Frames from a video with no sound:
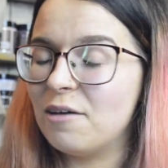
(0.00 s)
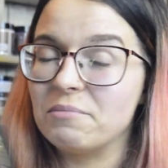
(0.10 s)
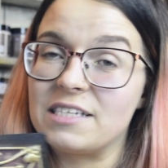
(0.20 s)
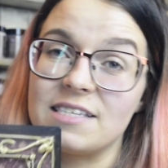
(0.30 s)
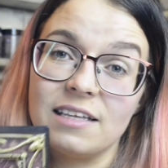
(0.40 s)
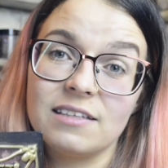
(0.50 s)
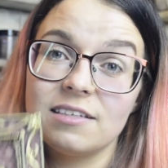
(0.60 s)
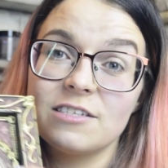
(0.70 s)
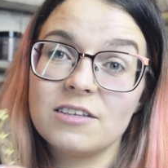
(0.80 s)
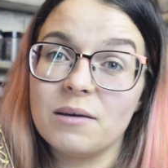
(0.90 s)

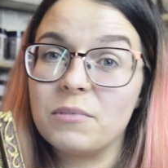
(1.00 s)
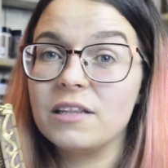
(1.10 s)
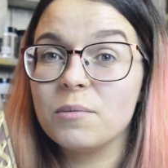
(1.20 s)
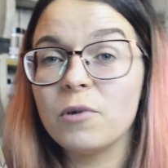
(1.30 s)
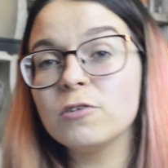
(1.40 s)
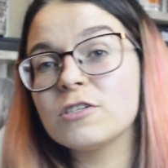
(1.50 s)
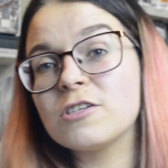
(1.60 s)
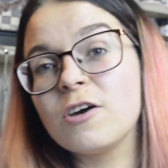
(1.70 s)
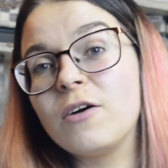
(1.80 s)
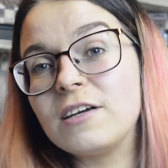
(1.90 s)
sent to them in the post.
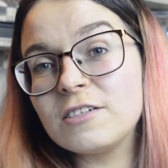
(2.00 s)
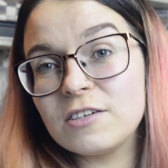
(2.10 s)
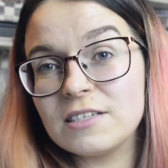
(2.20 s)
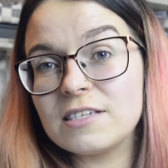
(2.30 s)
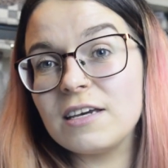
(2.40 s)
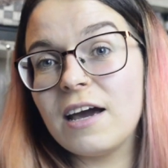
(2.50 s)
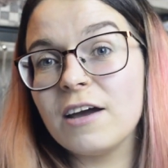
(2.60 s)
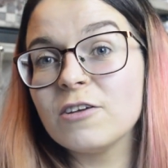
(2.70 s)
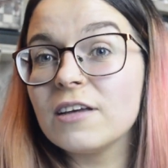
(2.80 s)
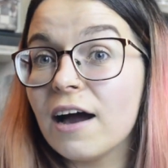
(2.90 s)
So as you can see,
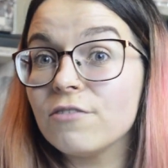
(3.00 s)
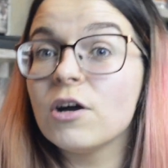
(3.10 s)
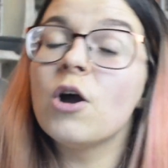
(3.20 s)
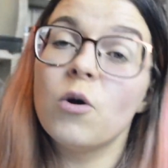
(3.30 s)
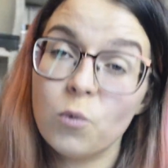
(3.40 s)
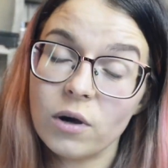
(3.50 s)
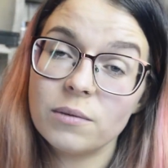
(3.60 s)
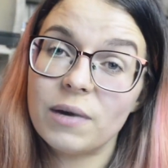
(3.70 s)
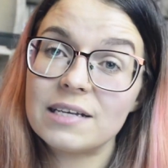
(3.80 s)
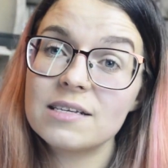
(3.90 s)
I only have
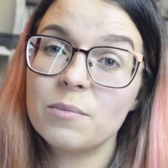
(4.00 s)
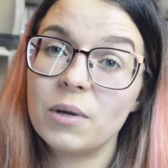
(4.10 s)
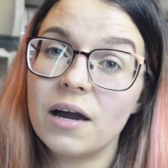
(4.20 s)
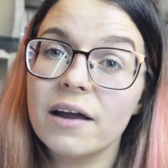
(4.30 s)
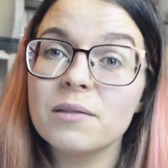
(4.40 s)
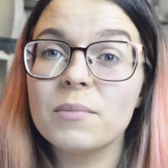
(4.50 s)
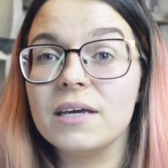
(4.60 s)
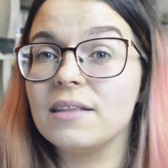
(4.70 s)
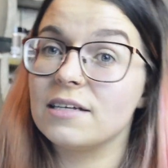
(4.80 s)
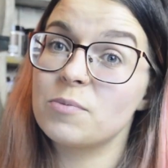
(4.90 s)
1 mask behind
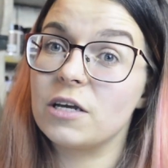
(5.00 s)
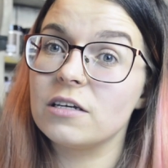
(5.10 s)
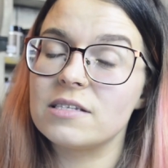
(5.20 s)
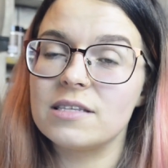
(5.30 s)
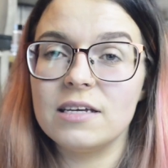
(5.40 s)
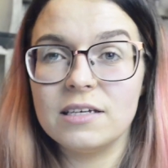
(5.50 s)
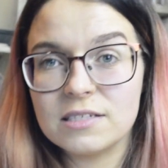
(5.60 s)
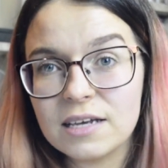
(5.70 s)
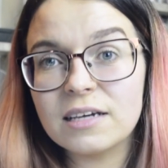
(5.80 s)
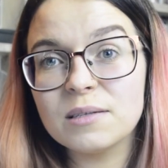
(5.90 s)
me. That's because the
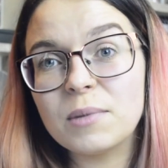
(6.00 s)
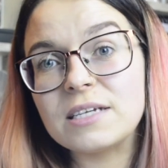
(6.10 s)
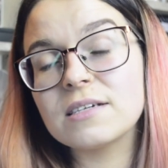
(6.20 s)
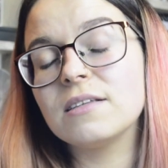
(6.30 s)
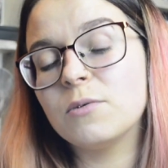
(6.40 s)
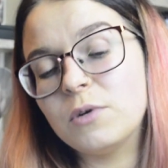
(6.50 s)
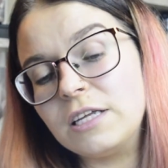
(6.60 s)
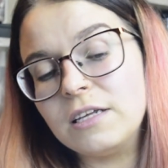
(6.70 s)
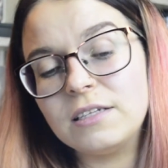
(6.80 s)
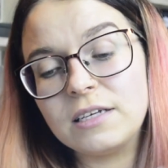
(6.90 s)
second mask that
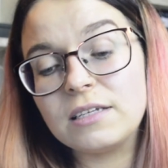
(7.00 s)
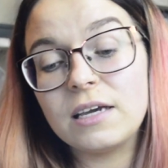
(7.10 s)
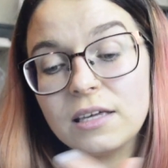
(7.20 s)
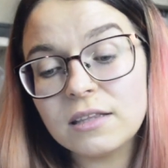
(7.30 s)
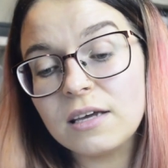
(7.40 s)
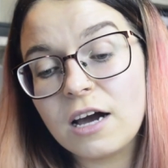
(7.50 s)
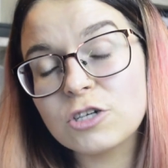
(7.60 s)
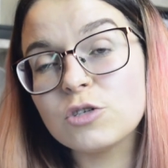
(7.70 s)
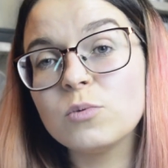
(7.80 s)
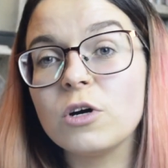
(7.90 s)
we did in the
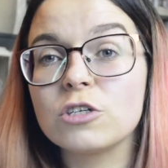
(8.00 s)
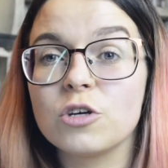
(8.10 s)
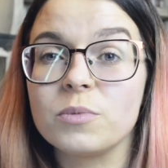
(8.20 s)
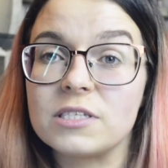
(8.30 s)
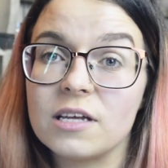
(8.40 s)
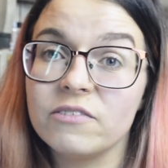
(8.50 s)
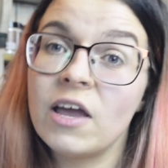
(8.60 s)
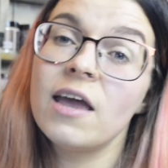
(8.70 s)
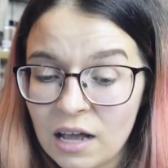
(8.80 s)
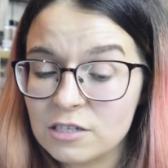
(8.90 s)
actual workshop itself
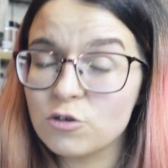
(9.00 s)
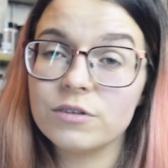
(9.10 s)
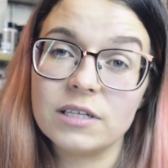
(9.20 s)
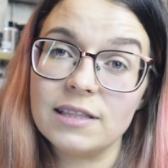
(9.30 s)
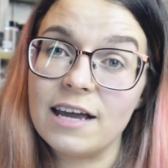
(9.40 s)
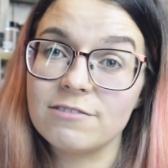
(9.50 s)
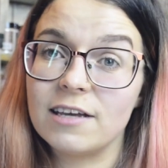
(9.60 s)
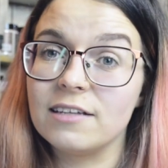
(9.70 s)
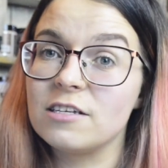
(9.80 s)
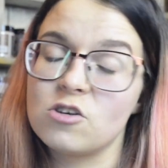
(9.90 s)
has already left
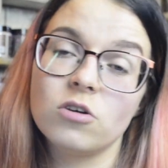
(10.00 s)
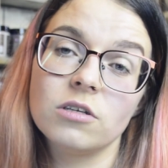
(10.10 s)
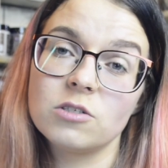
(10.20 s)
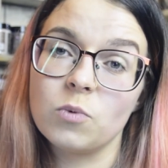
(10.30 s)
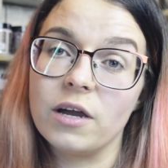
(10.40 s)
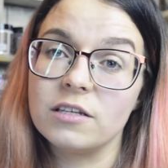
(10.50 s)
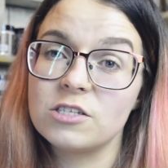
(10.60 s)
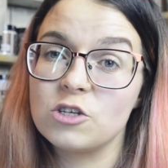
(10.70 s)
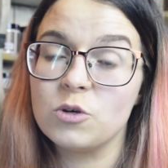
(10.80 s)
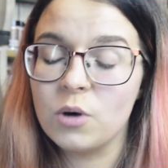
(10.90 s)
and is on its way
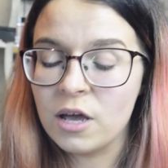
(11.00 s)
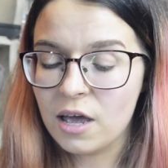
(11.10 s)
to